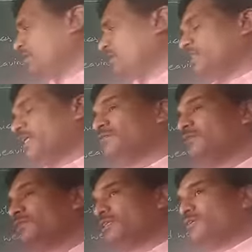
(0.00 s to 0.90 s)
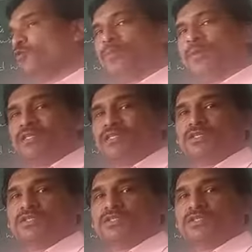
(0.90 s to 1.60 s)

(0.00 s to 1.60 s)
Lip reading: Then we'll see women's,